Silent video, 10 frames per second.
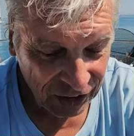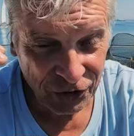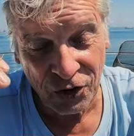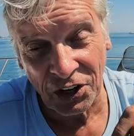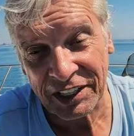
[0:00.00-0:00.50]

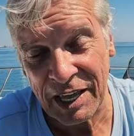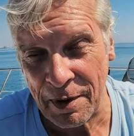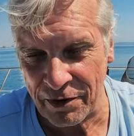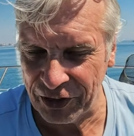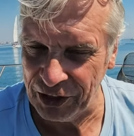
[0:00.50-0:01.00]
Because you've got to keep
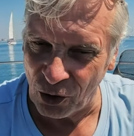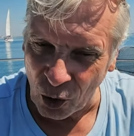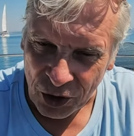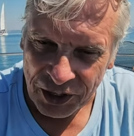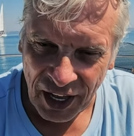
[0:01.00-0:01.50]
everything
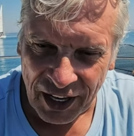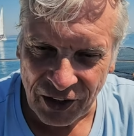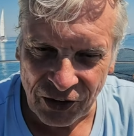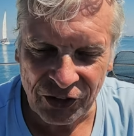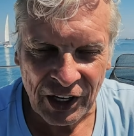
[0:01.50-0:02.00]

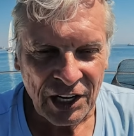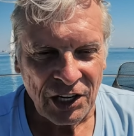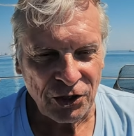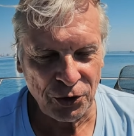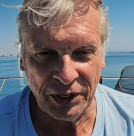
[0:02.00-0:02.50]
organized,
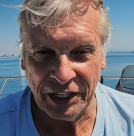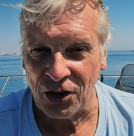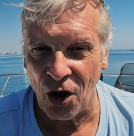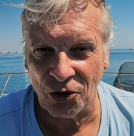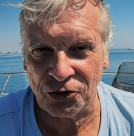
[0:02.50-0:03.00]
you need
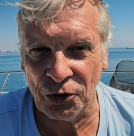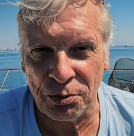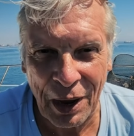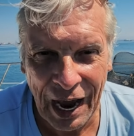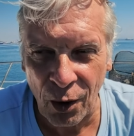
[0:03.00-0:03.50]

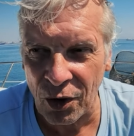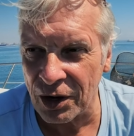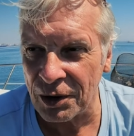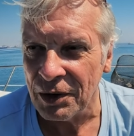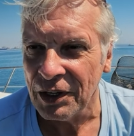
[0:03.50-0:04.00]
constant
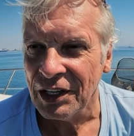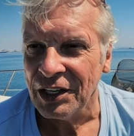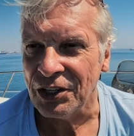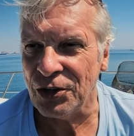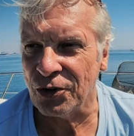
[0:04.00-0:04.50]
power,
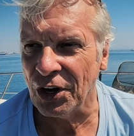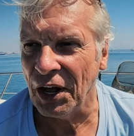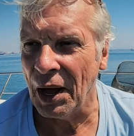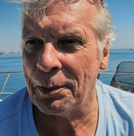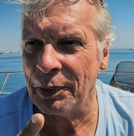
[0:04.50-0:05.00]
you've got
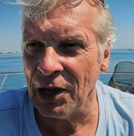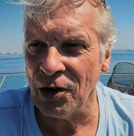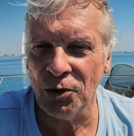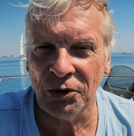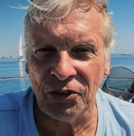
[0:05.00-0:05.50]
to
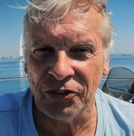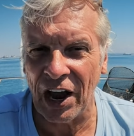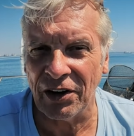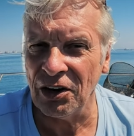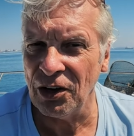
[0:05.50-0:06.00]
upload and
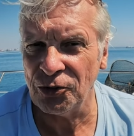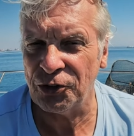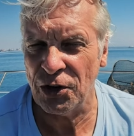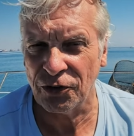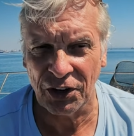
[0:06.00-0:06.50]
download,
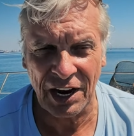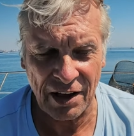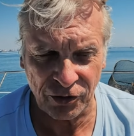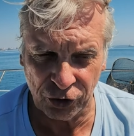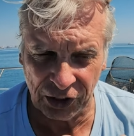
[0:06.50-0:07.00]
so you've got to
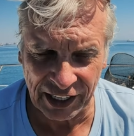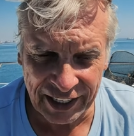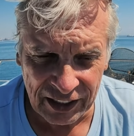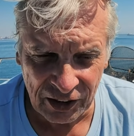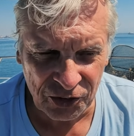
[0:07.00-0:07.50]
have good
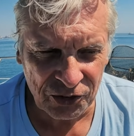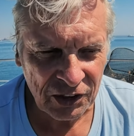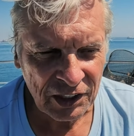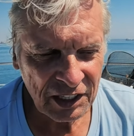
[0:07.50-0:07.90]
links.